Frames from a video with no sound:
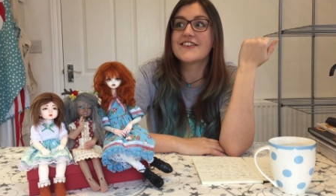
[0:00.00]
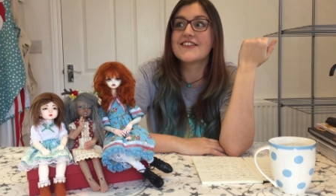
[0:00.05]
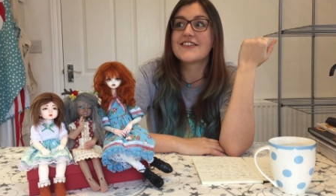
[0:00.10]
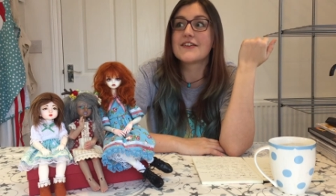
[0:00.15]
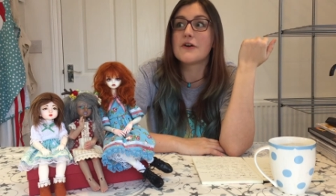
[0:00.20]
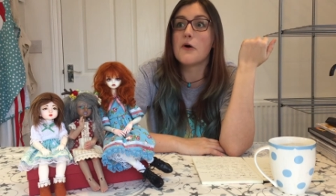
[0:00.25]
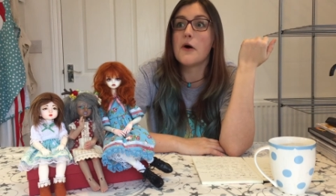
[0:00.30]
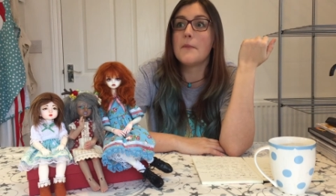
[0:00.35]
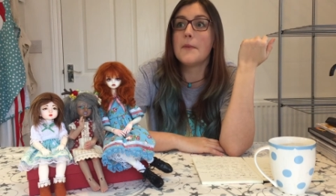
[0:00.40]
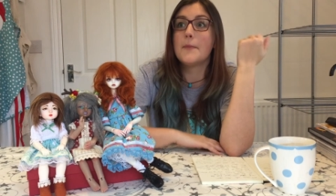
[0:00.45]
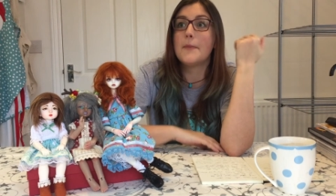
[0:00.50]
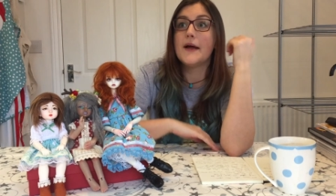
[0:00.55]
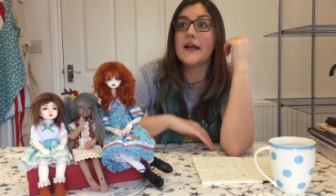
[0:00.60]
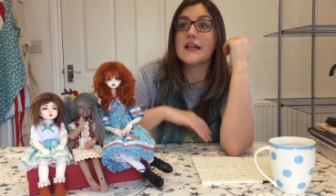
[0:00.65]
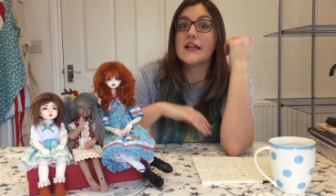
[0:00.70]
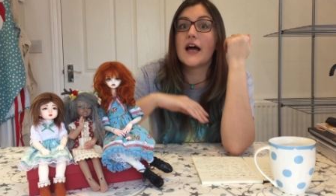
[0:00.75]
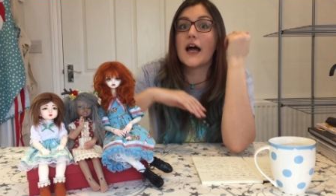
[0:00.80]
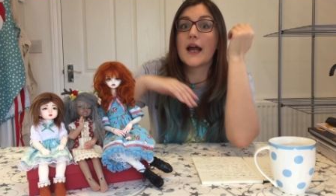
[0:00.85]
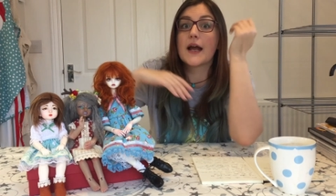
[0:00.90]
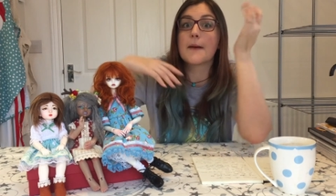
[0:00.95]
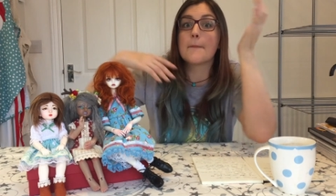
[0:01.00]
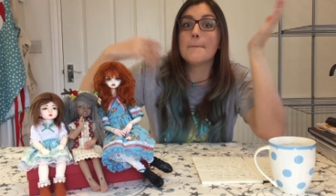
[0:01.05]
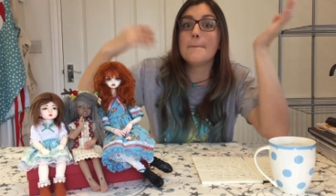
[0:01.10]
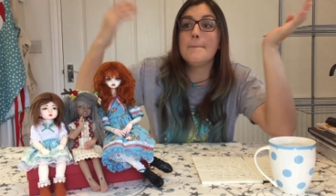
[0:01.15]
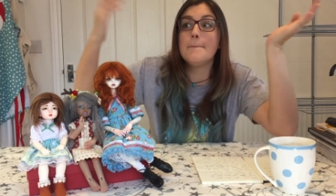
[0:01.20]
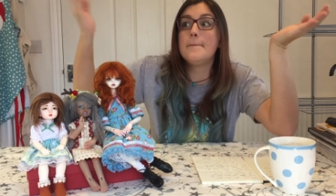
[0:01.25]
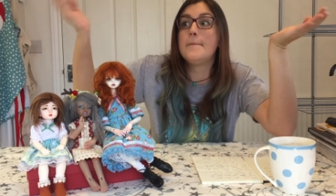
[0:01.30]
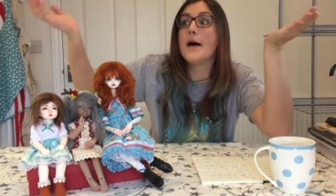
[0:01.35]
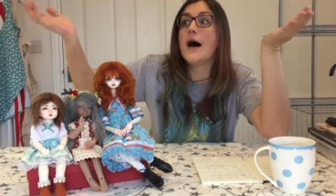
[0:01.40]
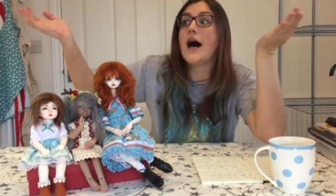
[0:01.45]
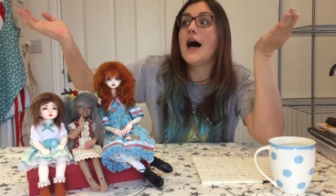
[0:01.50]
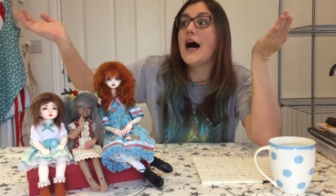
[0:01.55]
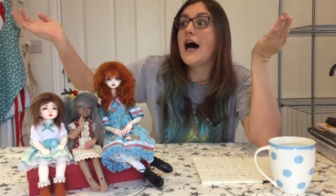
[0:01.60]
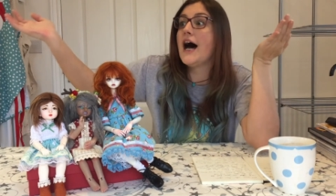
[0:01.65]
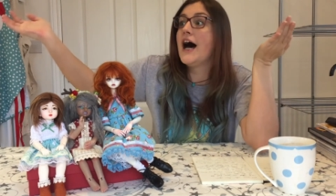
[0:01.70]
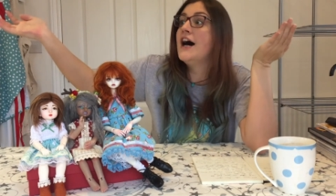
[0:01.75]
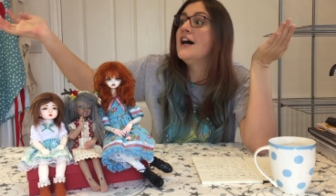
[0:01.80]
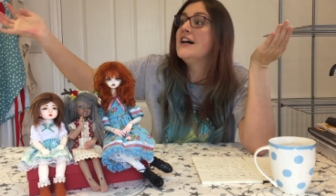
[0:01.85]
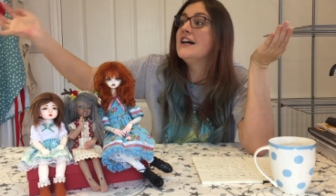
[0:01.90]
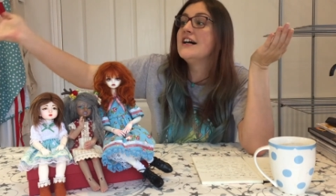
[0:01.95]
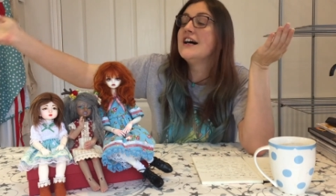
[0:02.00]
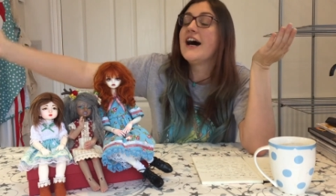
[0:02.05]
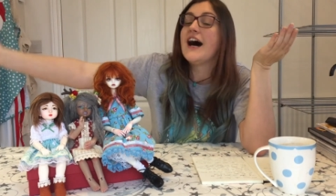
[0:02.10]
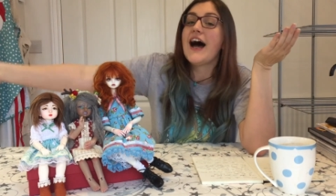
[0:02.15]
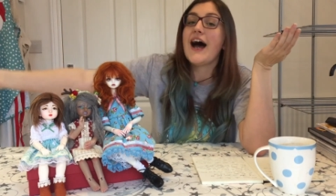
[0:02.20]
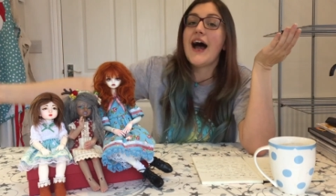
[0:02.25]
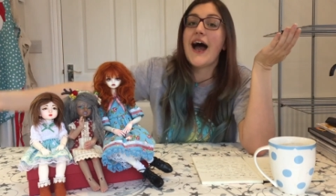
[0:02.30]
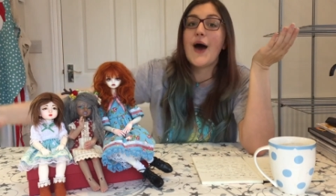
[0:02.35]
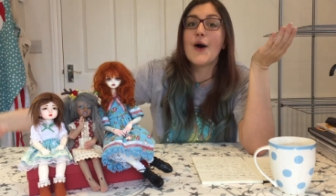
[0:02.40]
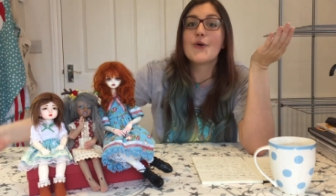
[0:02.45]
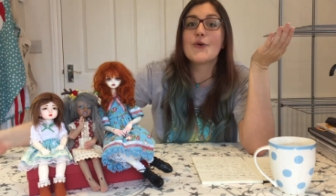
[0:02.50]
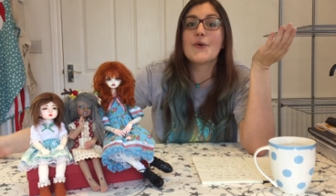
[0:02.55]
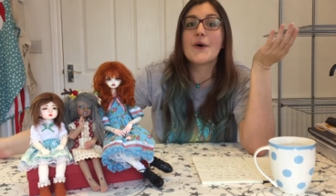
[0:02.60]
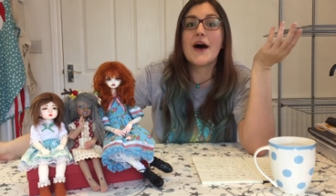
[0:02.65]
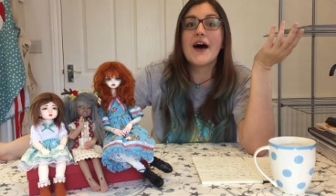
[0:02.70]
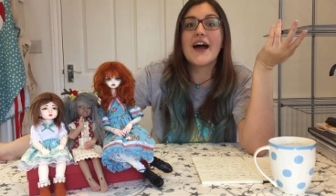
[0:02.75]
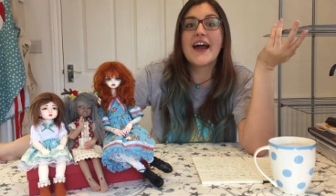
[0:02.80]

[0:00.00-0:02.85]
so I'm a bit like, how do